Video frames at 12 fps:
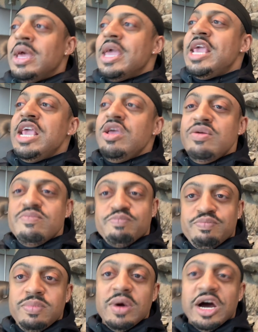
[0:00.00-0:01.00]
he
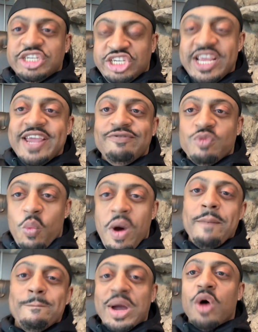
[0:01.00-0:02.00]
achieved
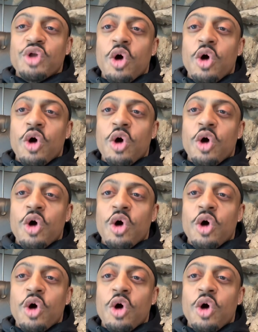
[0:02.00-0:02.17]
one belt